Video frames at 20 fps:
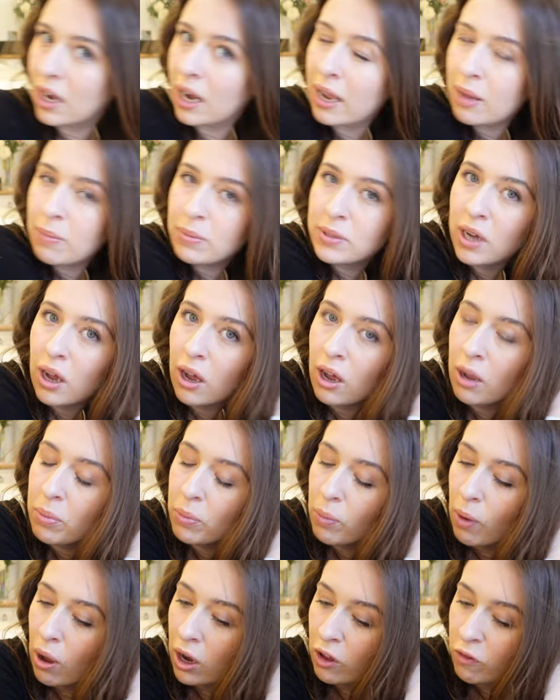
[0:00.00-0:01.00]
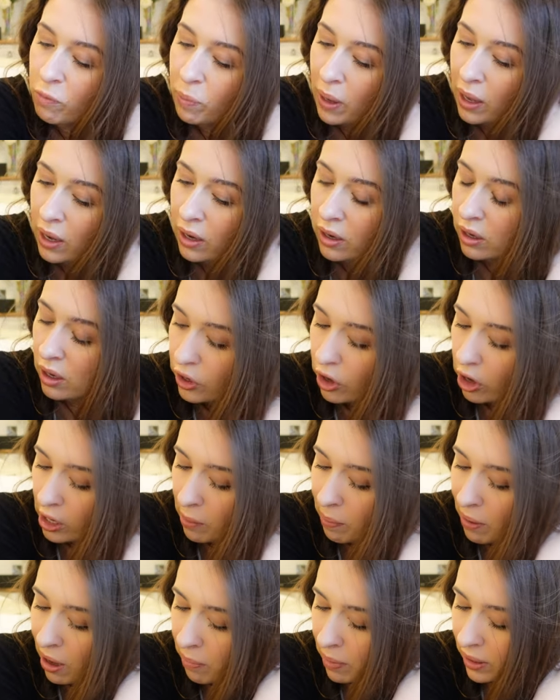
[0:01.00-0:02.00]
clipped up while I've been
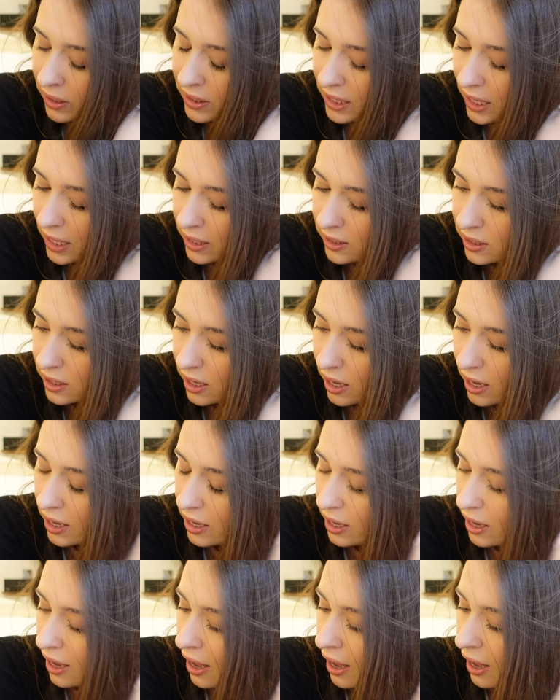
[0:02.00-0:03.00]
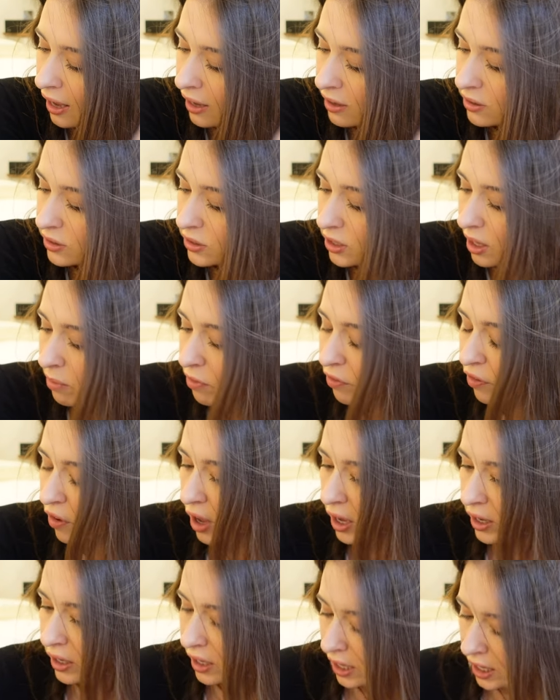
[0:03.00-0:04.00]
going about my day today, and I'm
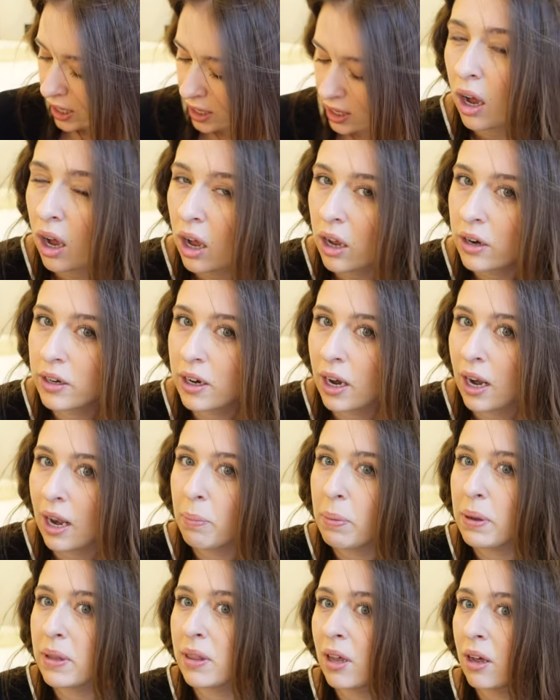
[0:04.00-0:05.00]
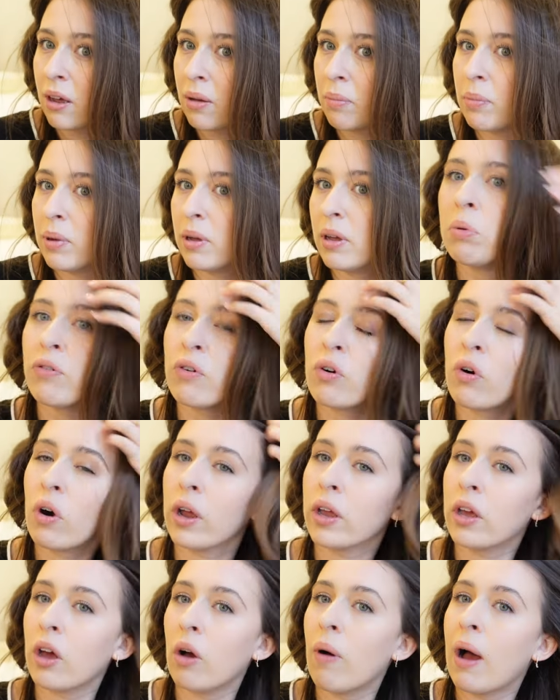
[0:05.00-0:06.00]
finally unclipping them before
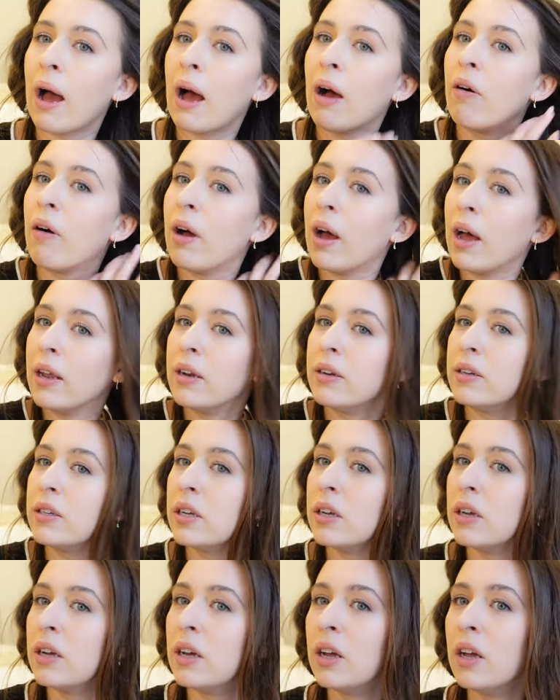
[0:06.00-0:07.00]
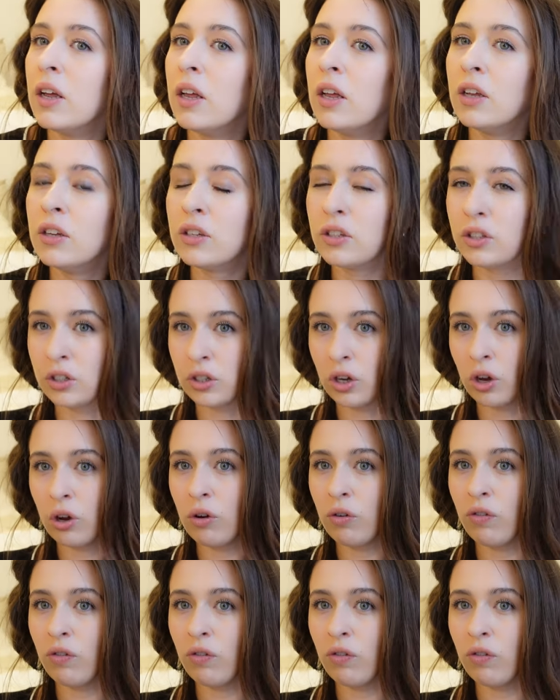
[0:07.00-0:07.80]
I go out, and so